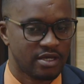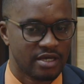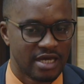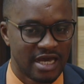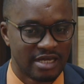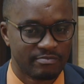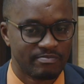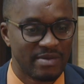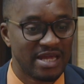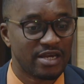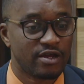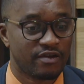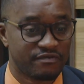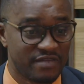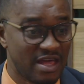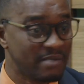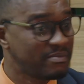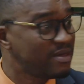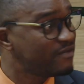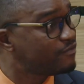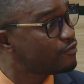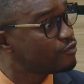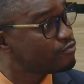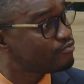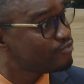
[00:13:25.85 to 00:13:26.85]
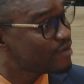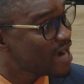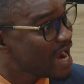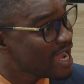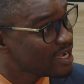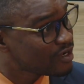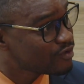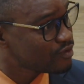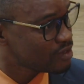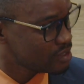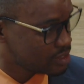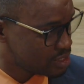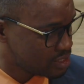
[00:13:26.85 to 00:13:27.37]
And many of them even
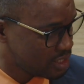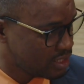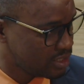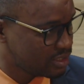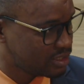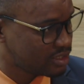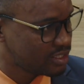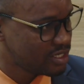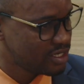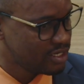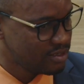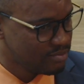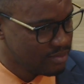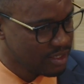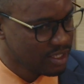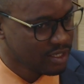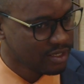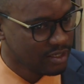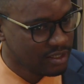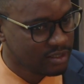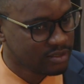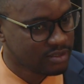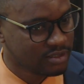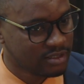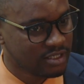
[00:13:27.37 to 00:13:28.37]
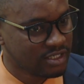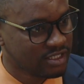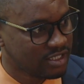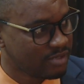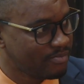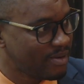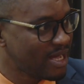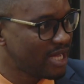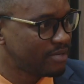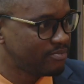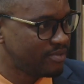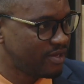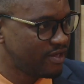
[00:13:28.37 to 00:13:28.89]
brag with it yeah. because it's a
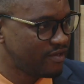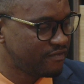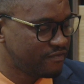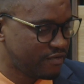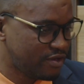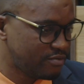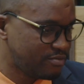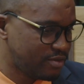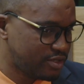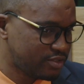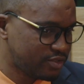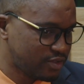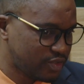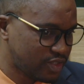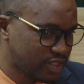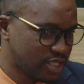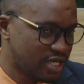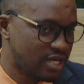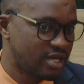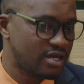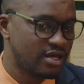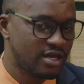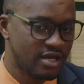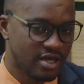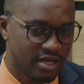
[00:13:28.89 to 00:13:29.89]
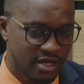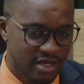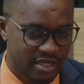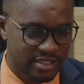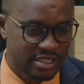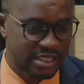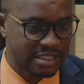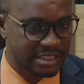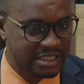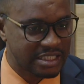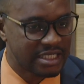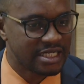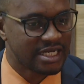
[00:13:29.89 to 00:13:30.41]
bad behavior, but to say
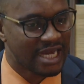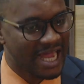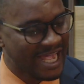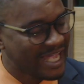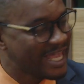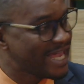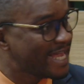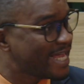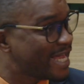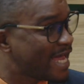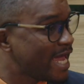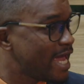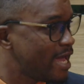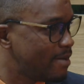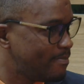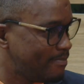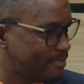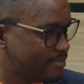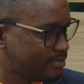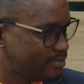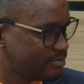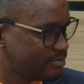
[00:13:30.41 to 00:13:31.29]
they see it like a game.